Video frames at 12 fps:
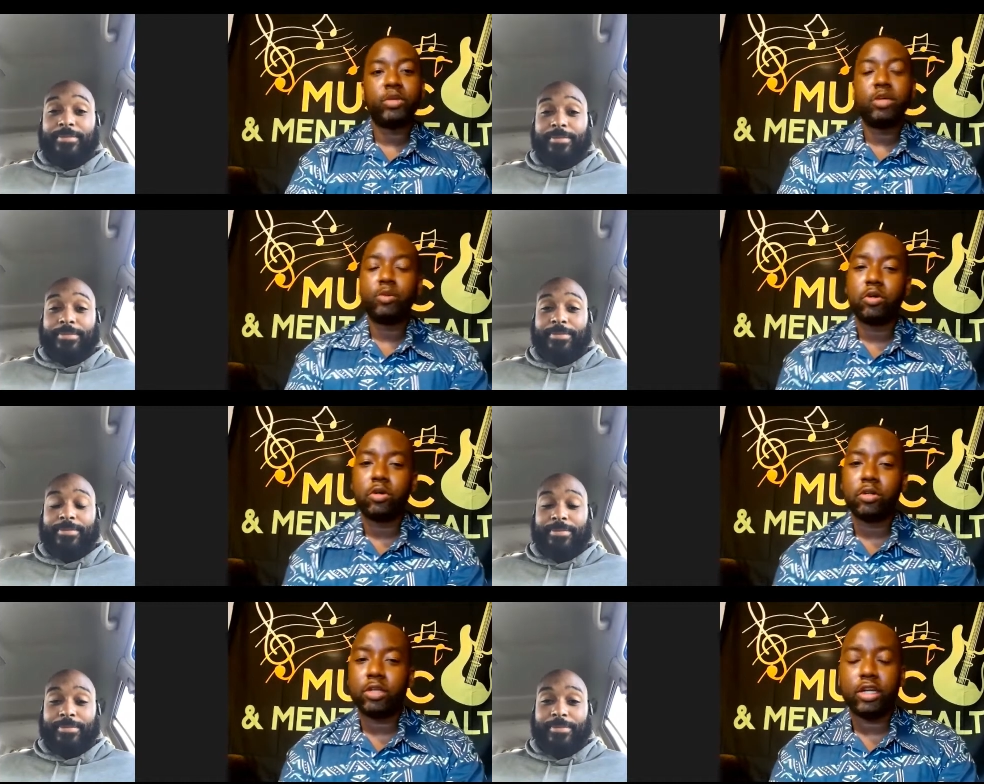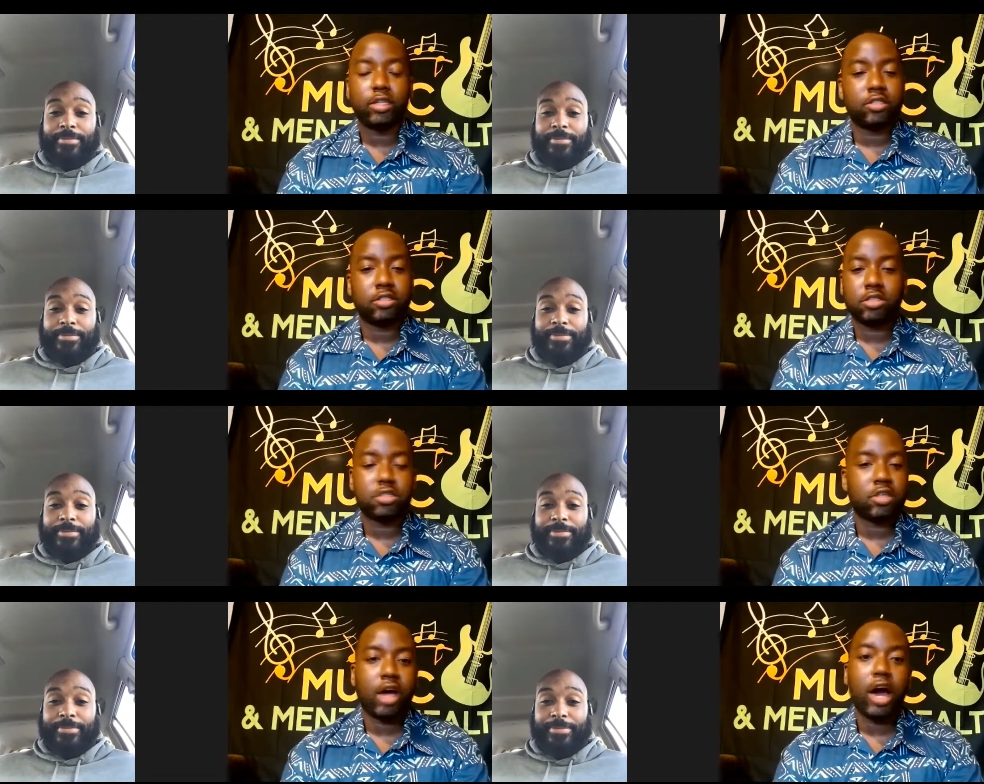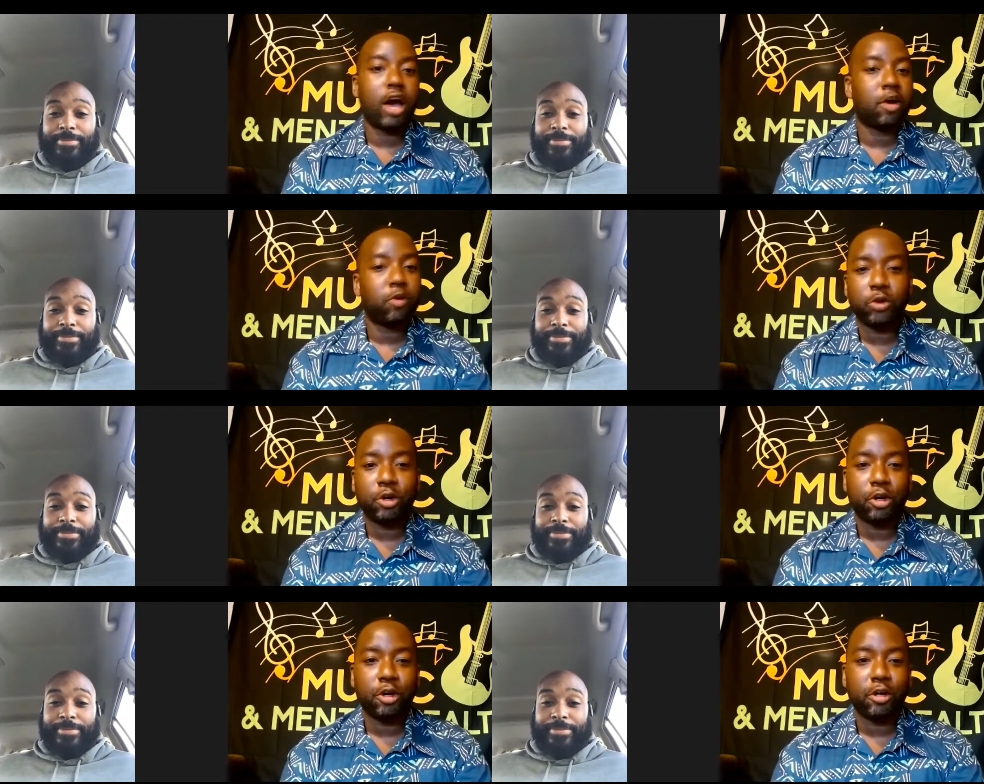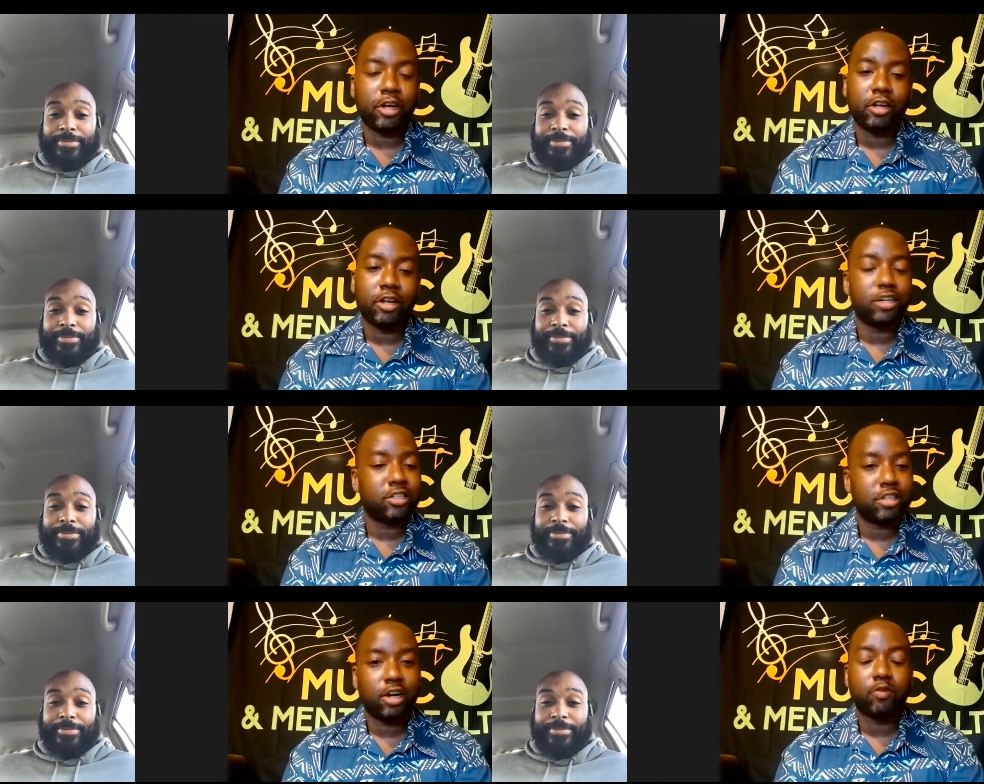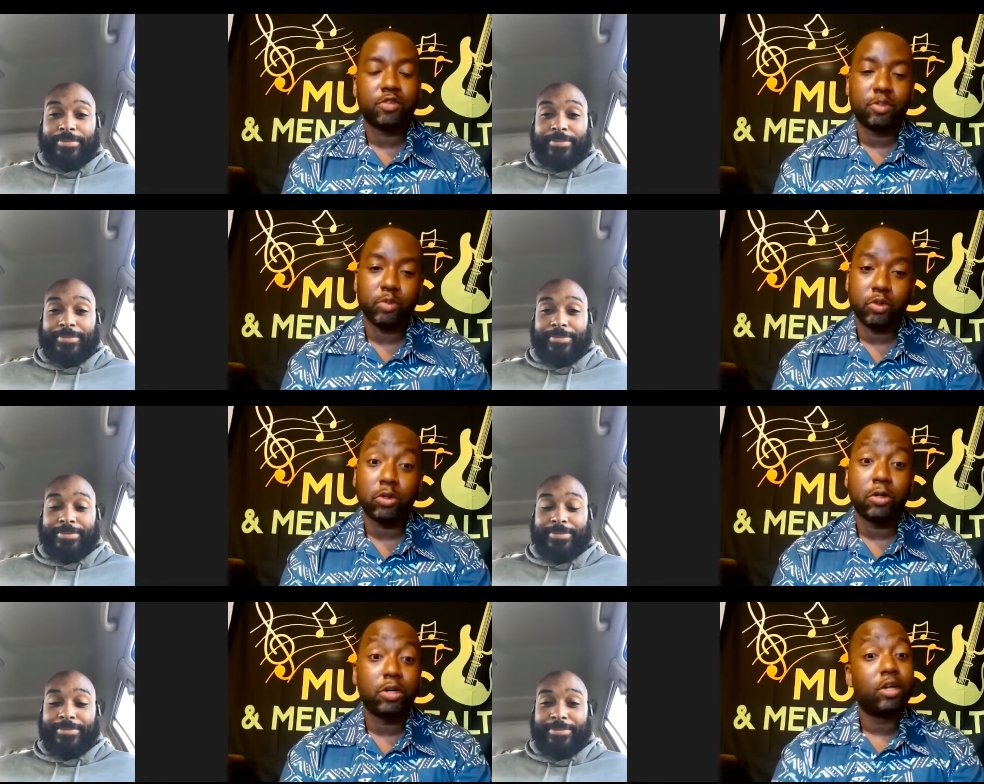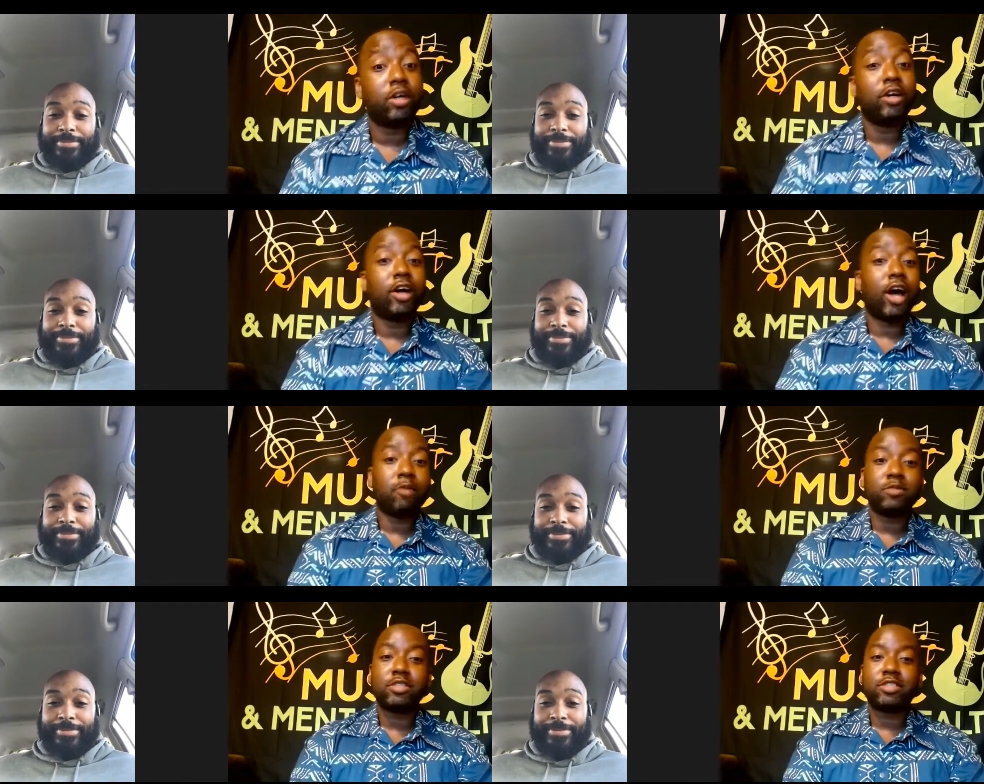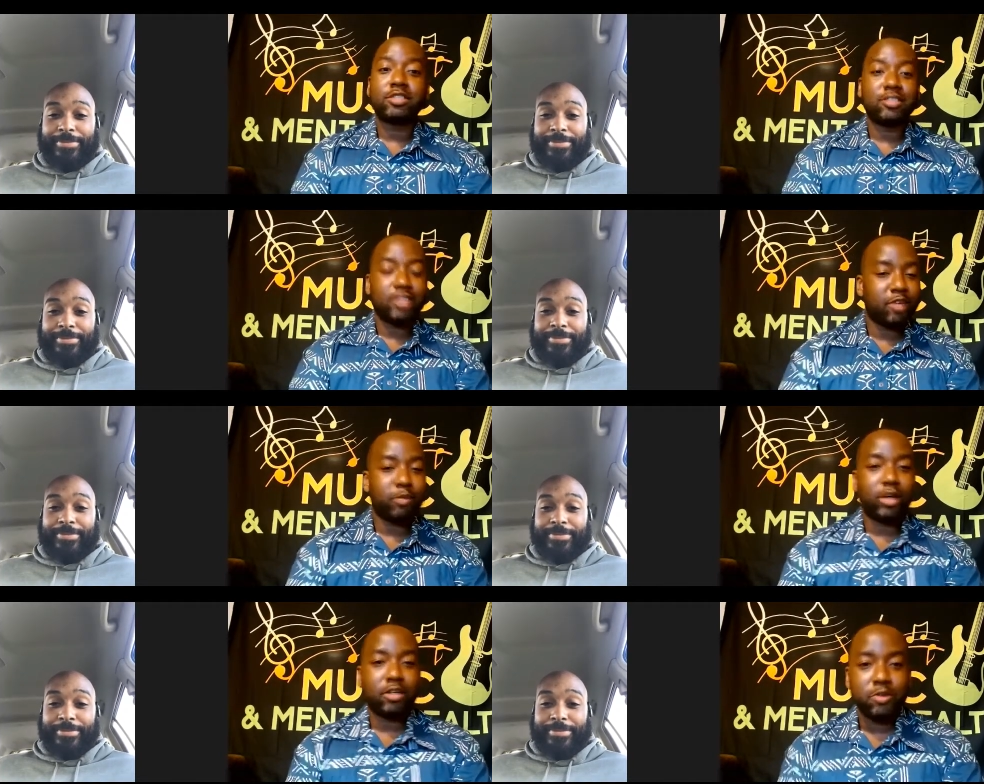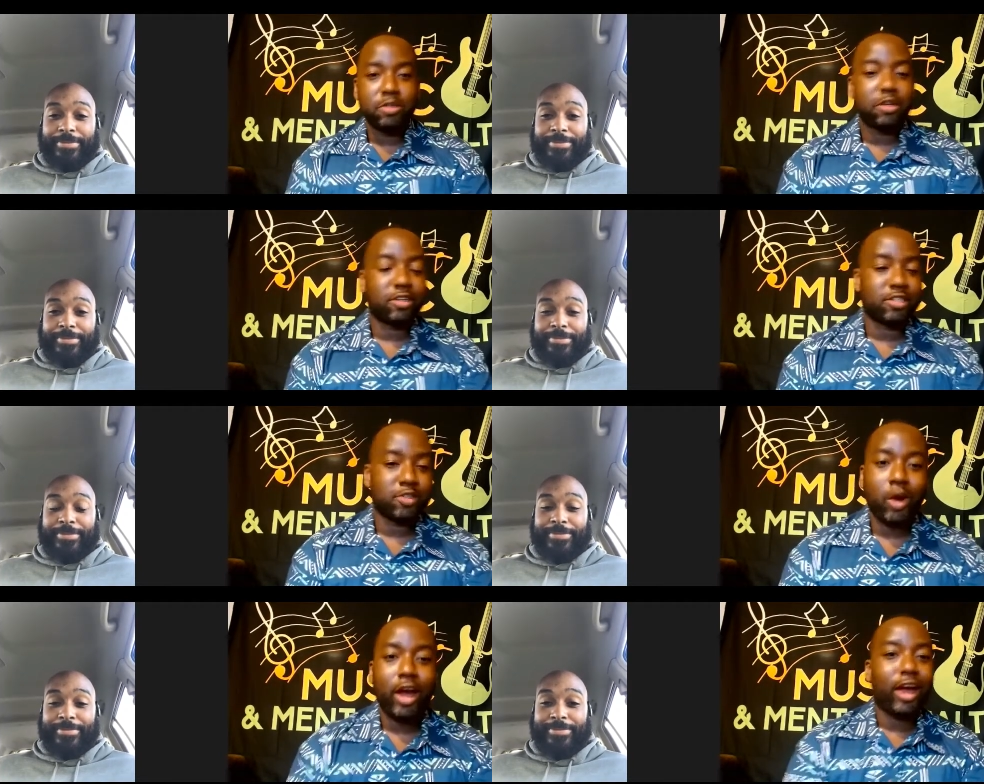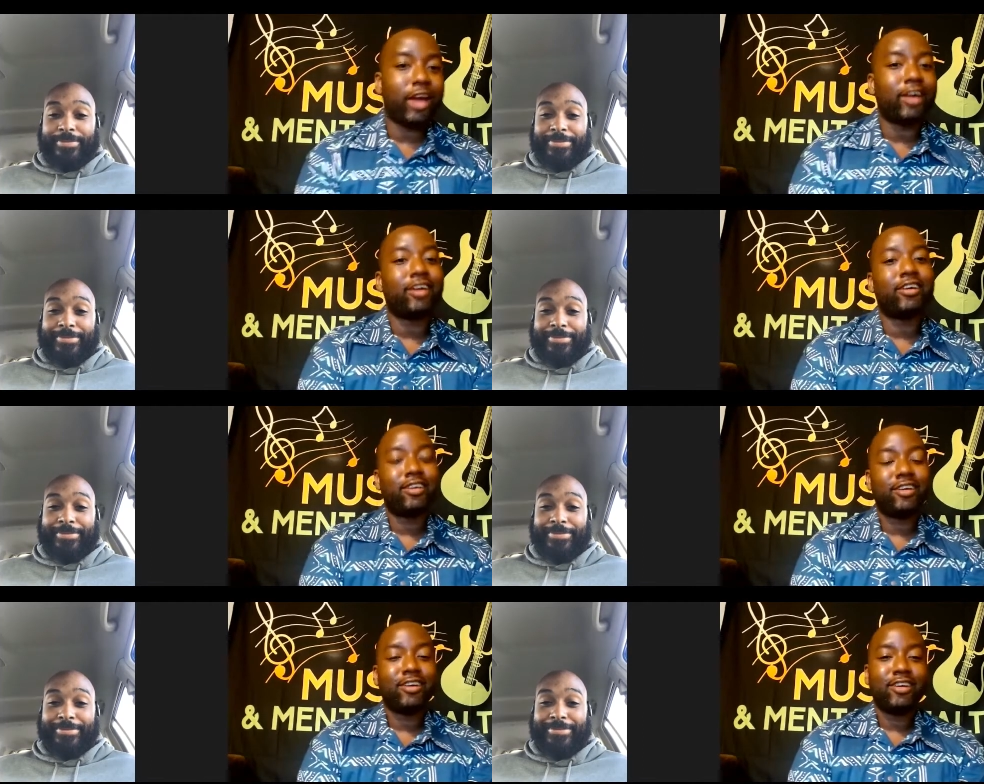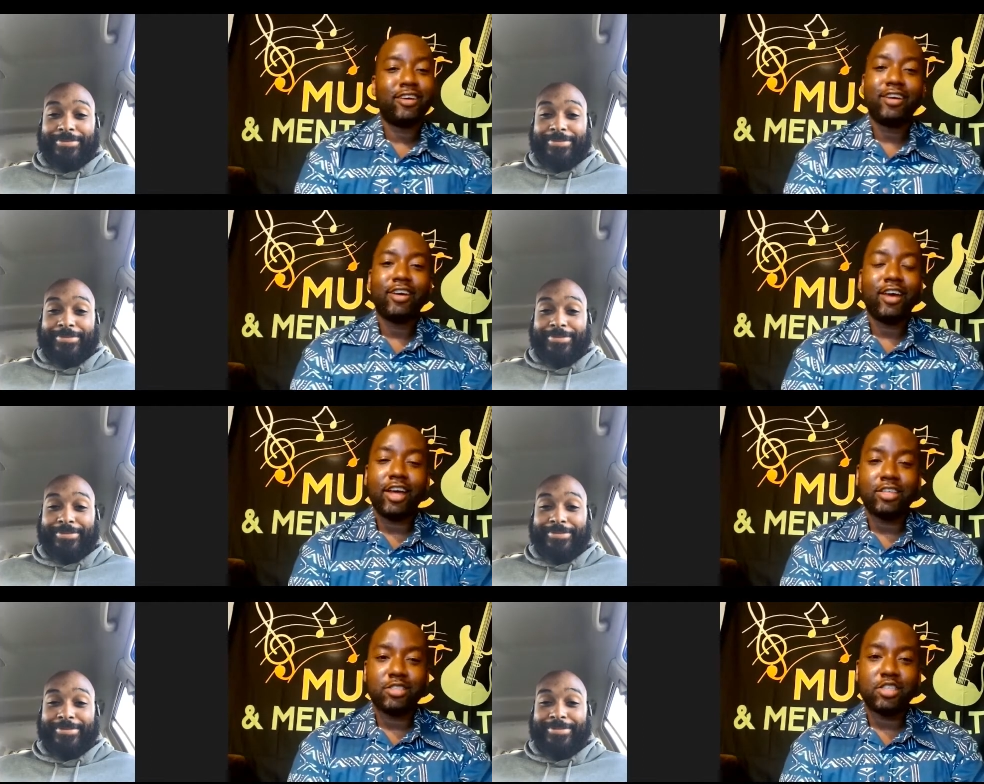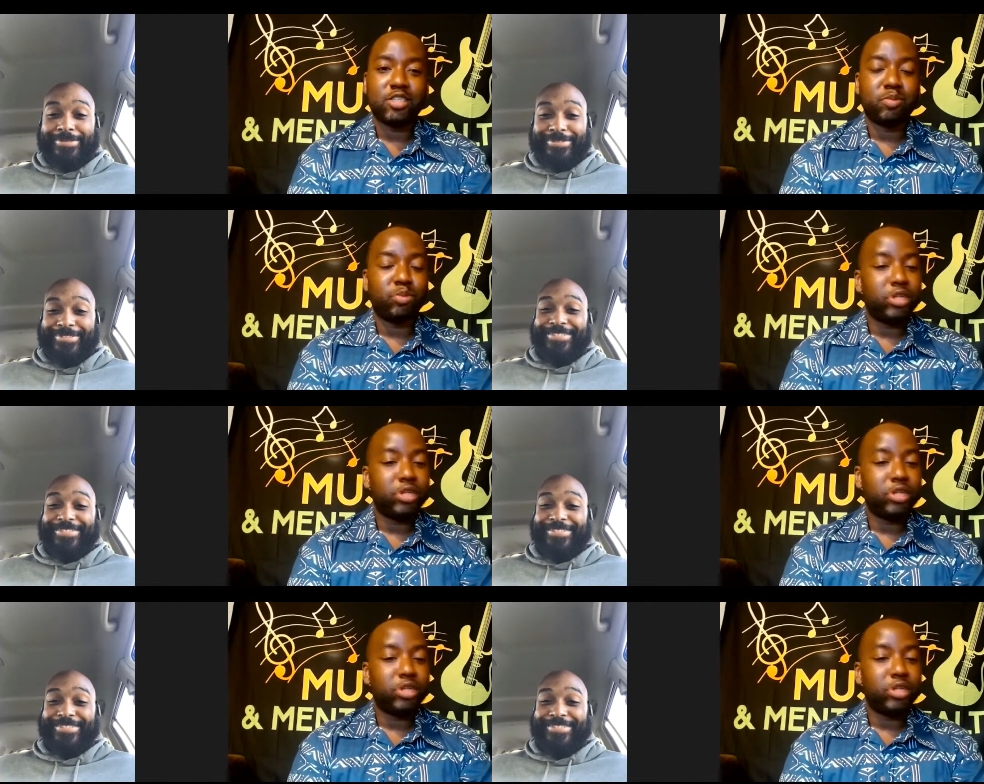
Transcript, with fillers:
Speaker 1: people that it's just awkward and uncomfortable. I'm just going to take my New York swag and just